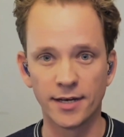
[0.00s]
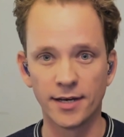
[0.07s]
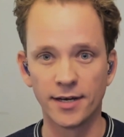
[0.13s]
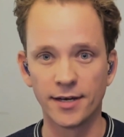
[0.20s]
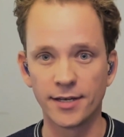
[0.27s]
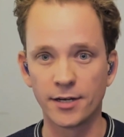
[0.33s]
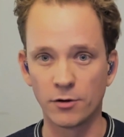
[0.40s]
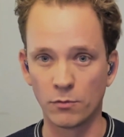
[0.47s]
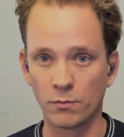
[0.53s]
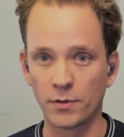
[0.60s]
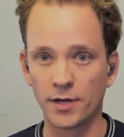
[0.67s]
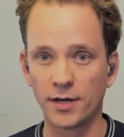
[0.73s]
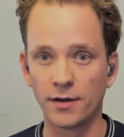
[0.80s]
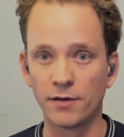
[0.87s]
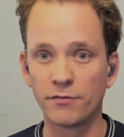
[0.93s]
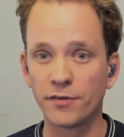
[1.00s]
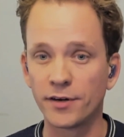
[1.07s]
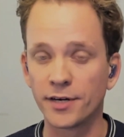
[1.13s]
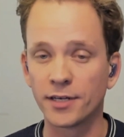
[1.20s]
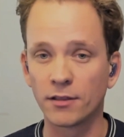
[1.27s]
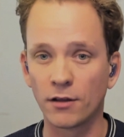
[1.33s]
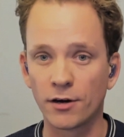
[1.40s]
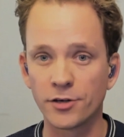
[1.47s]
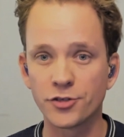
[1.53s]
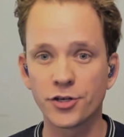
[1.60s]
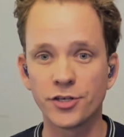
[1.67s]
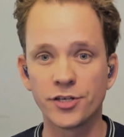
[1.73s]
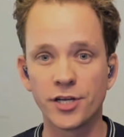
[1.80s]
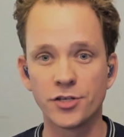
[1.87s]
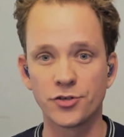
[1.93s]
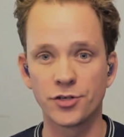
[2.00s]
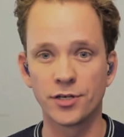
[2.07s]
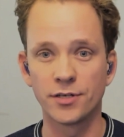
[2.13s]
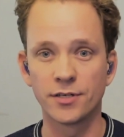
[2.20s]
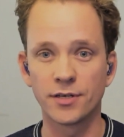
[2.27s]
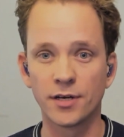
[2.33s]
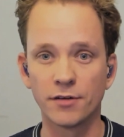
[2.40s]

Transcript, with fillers: a very large contingent